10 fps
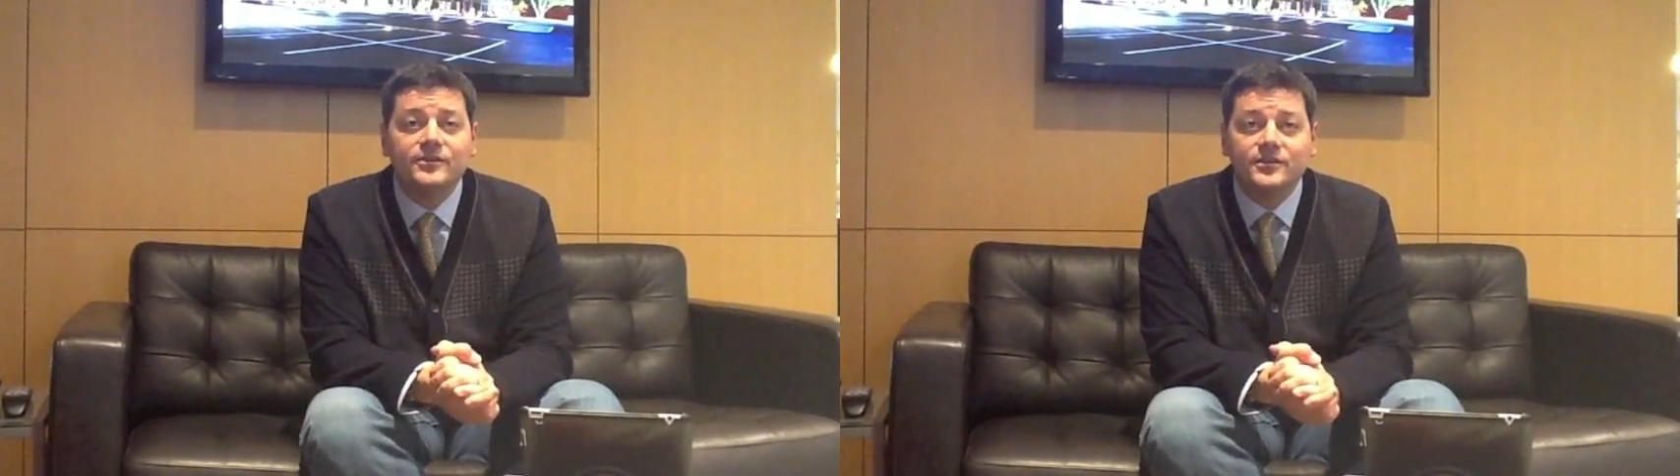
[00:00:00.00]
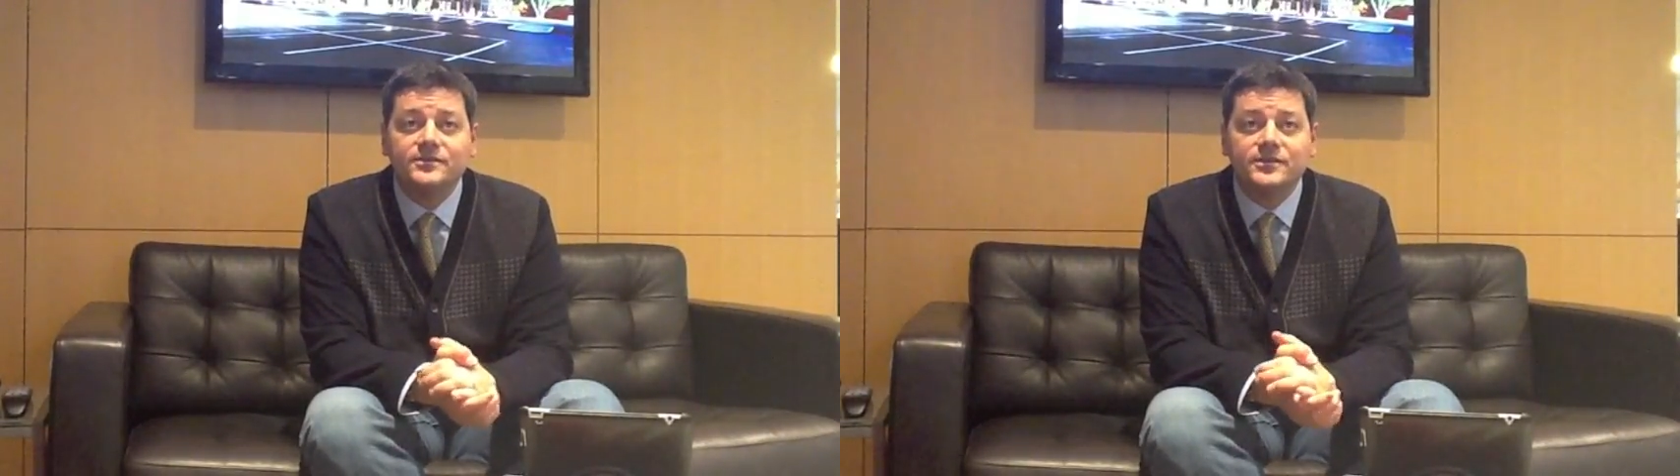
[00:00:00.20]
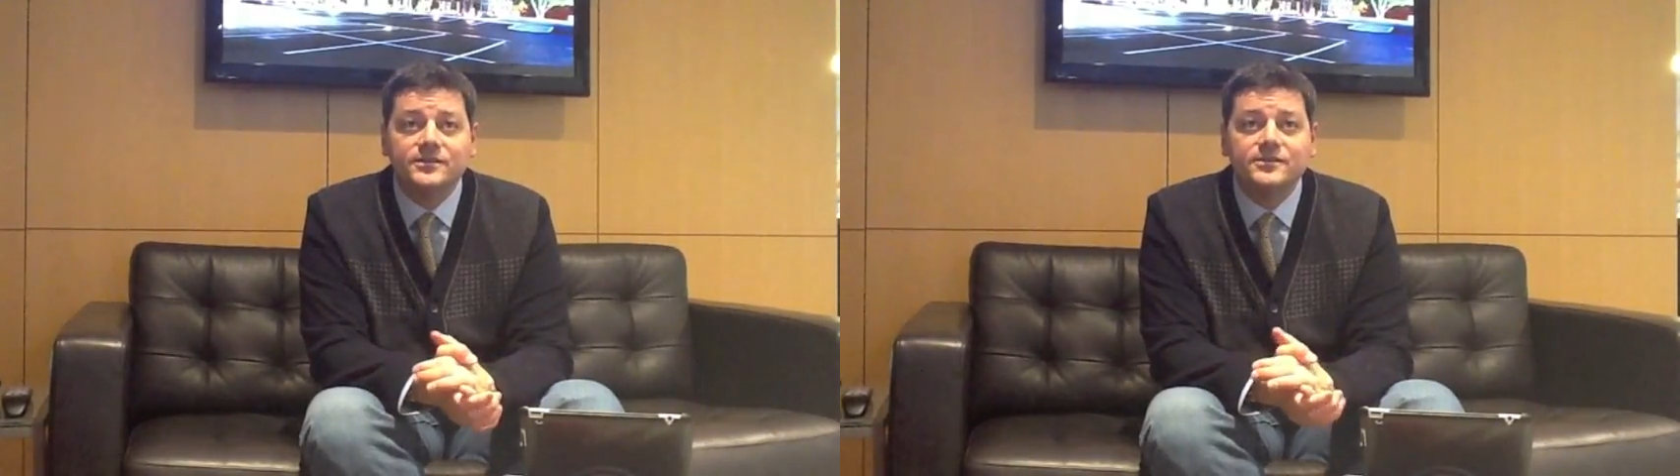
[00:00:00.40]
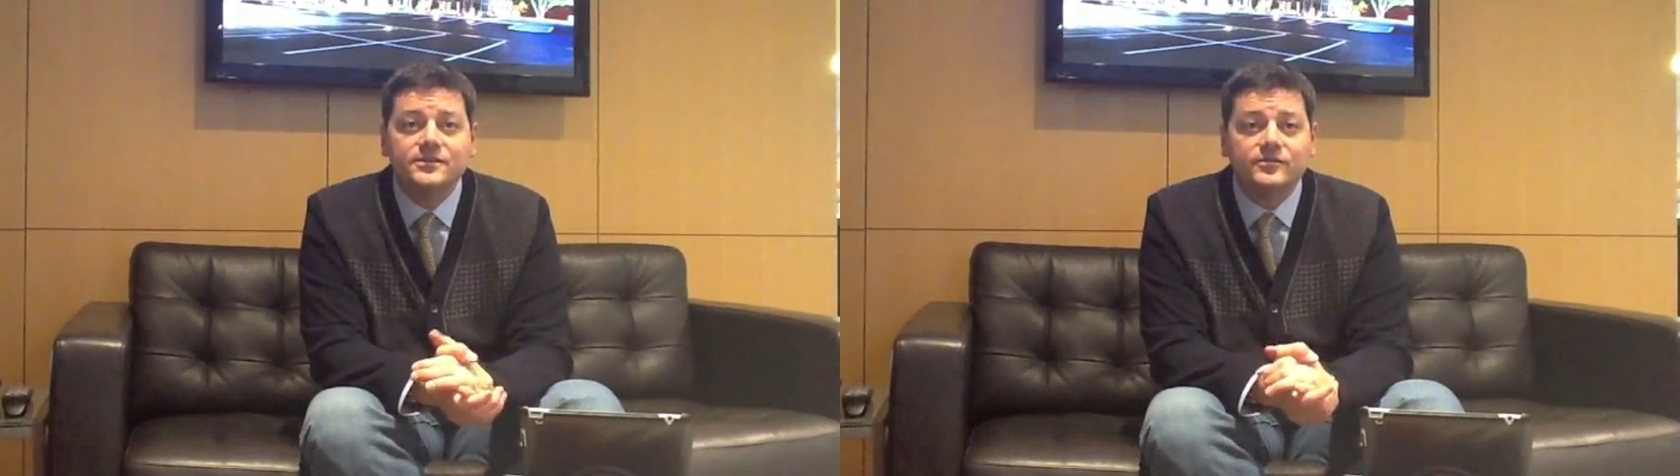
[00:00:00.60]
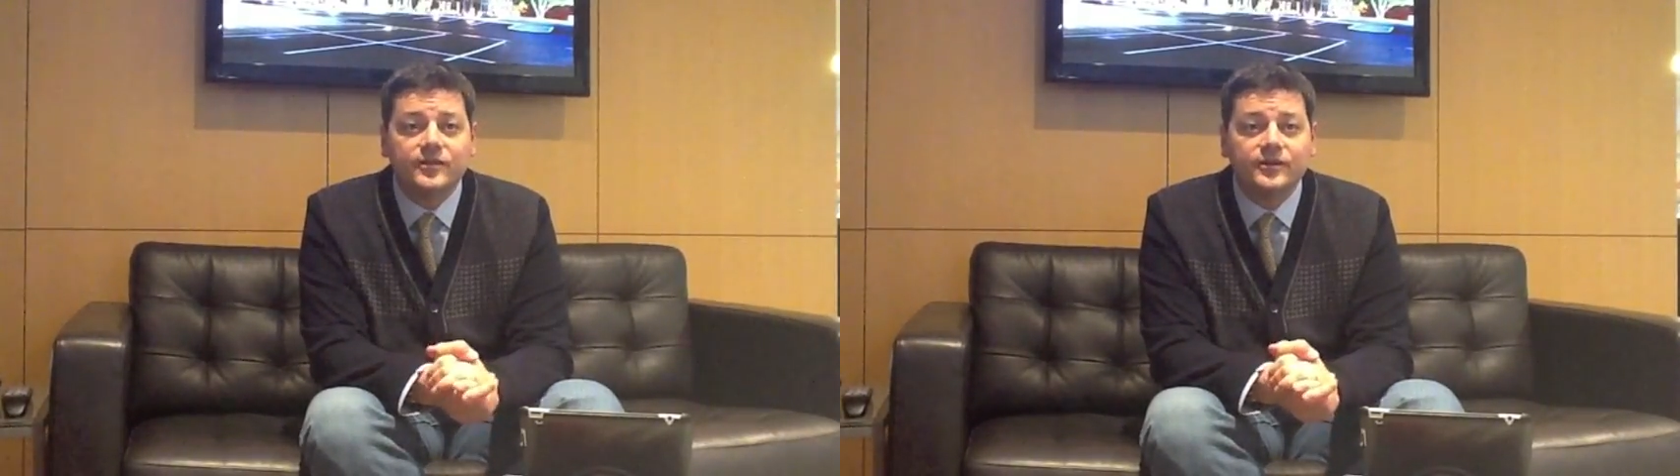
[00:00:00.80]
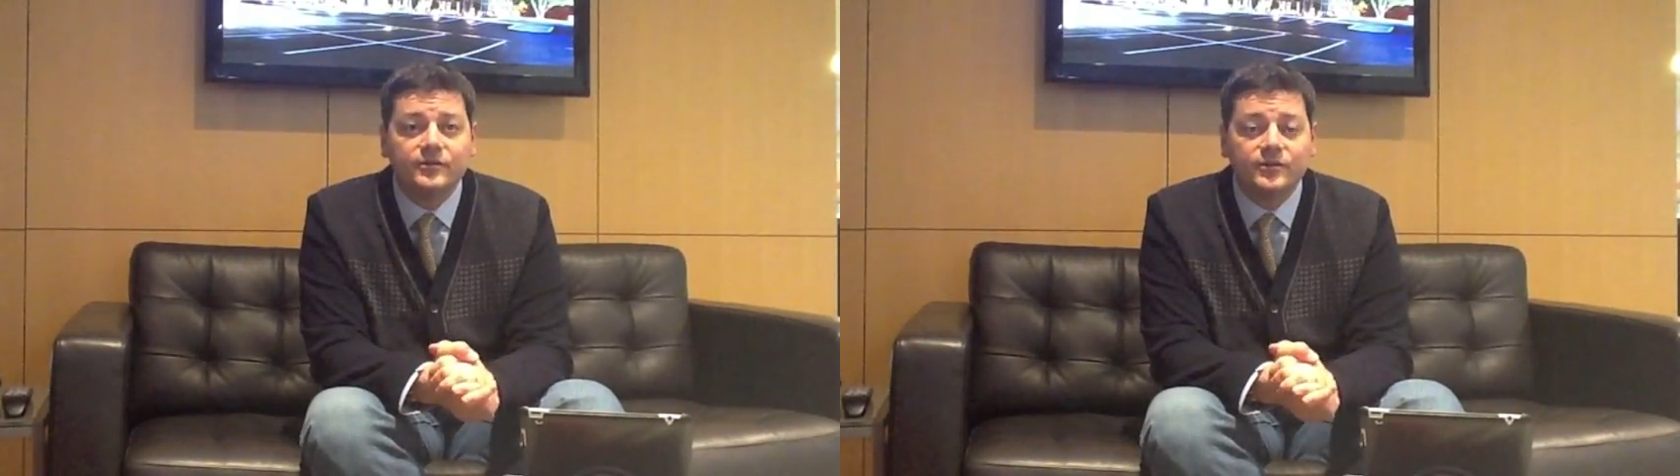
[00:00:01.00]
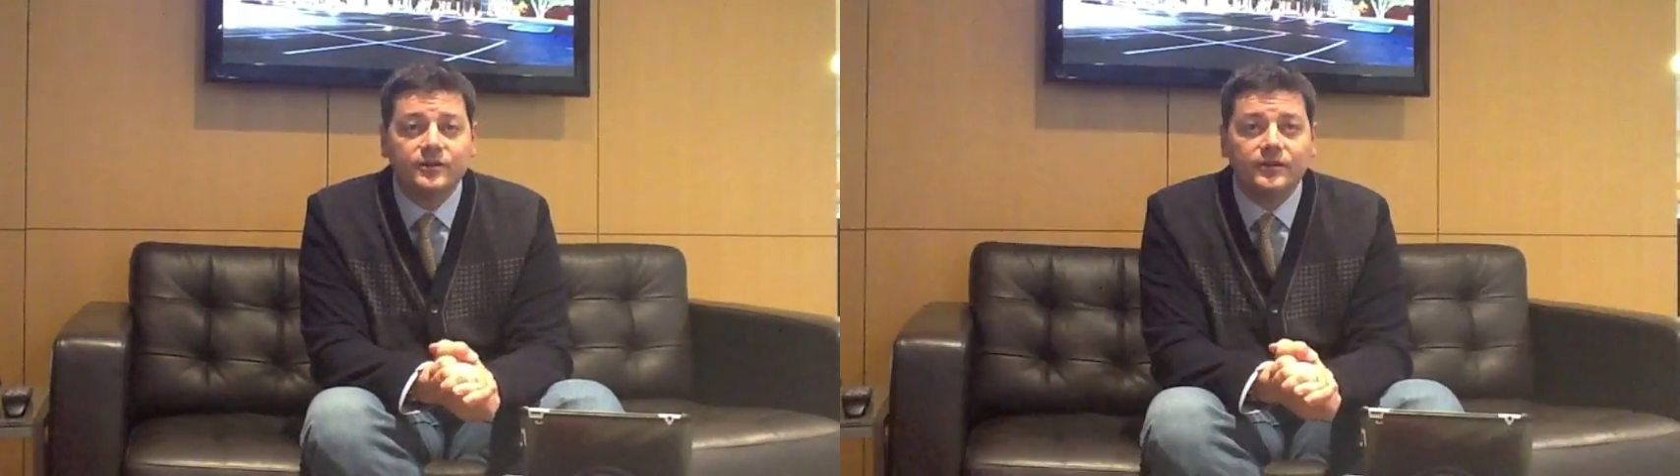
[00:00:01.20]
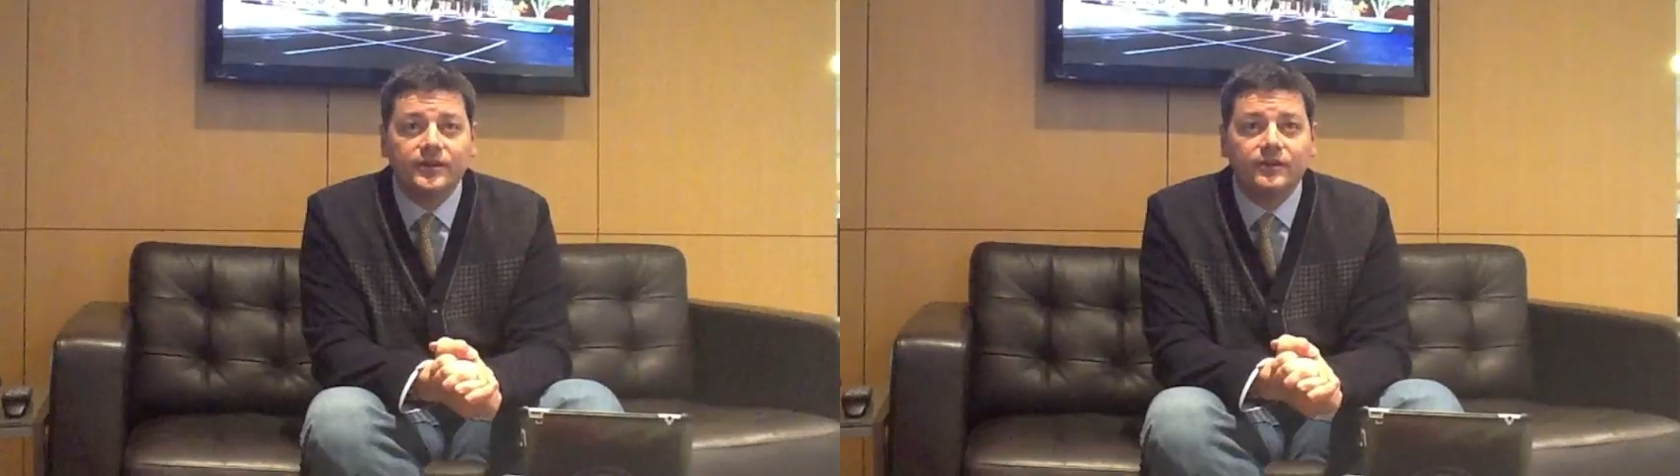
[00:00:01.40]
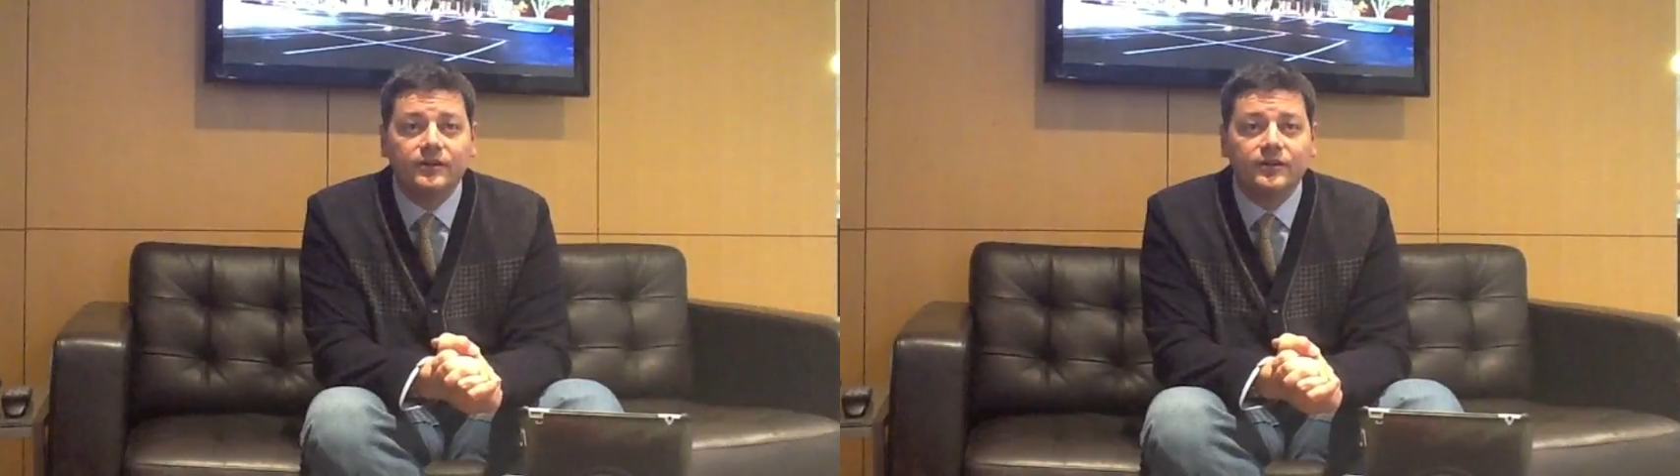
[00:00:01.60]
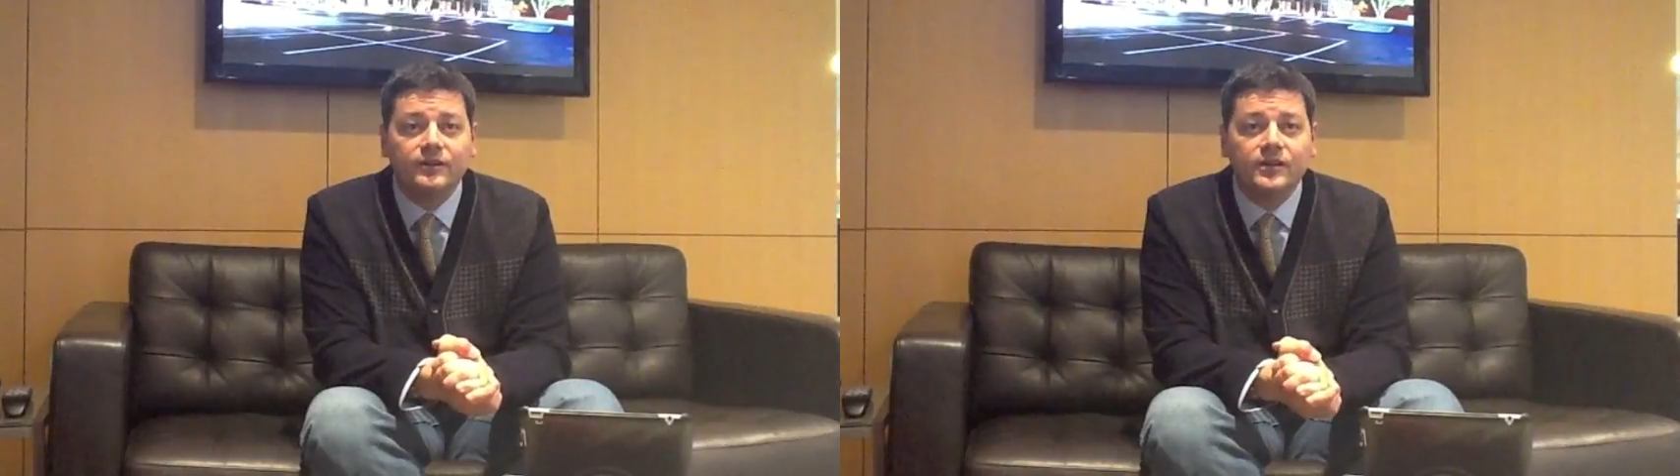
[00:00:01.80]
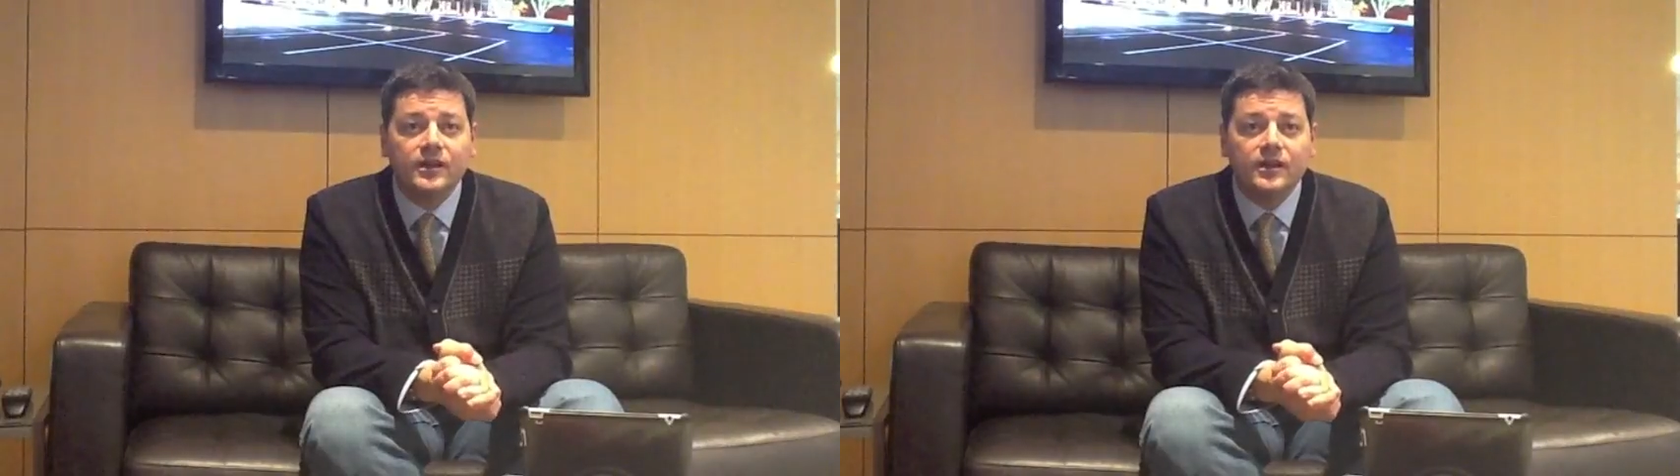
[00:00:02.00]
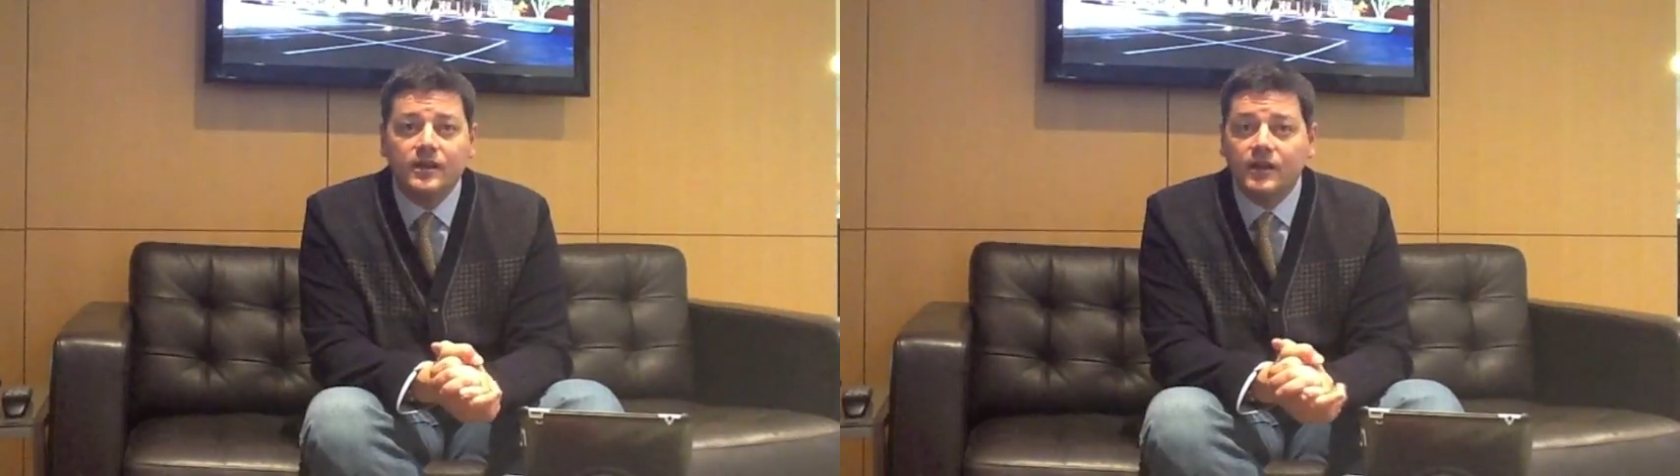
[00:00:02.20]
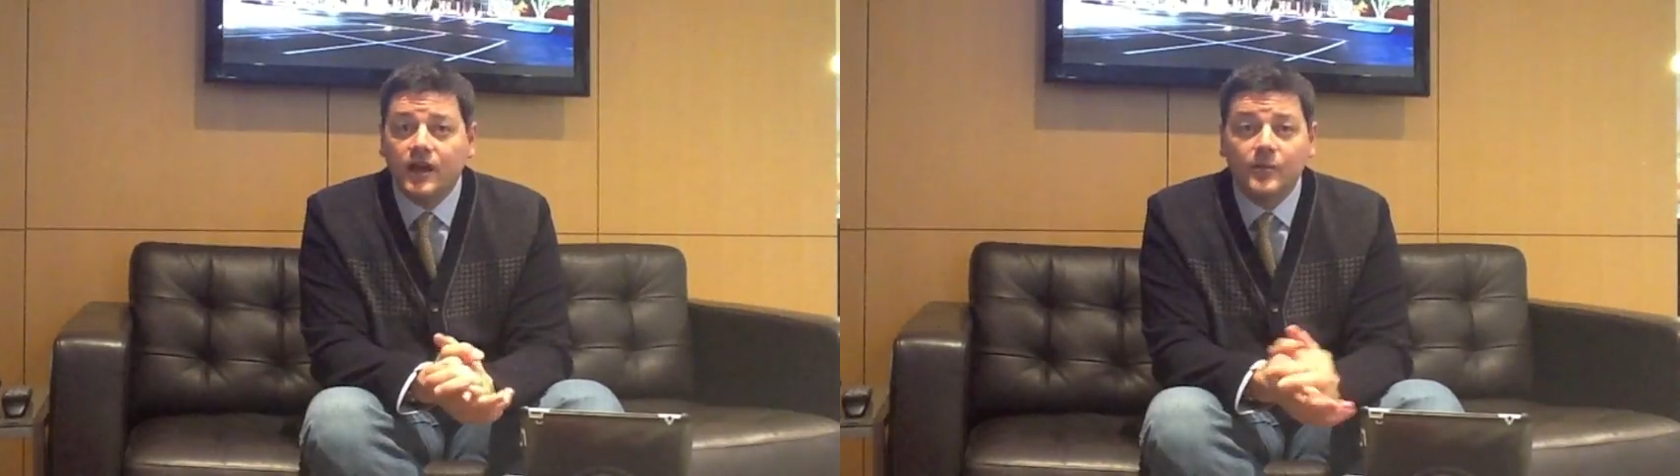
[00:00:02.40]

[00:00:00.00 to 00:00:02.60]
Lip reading: to consensus very quickly on